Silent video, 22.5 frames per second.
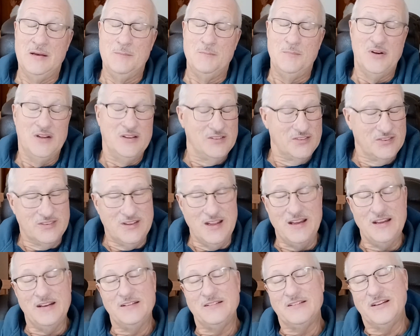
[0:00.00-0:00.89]
but
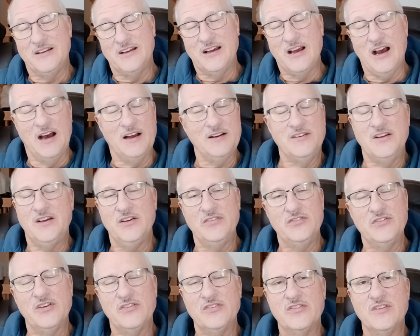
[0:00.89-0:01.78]
instead, God
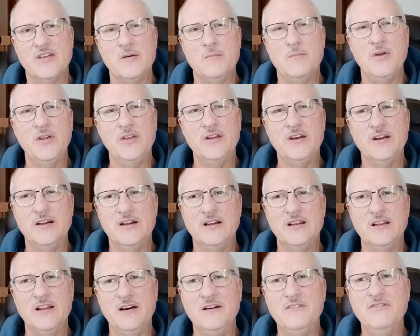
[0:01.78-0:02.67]
gives us the ability to
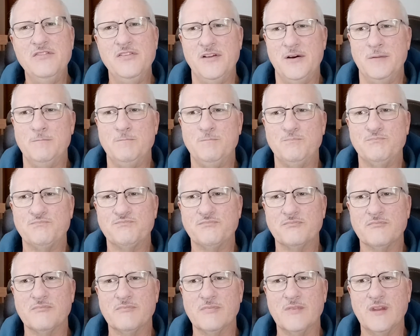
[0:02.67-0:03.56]
love them.
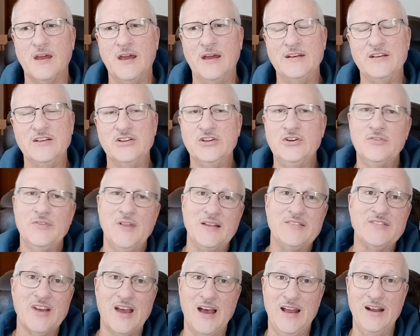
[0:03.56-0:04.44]
And, you know,
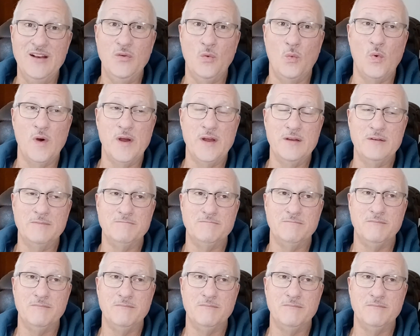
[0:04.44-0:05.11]
that's kind of the way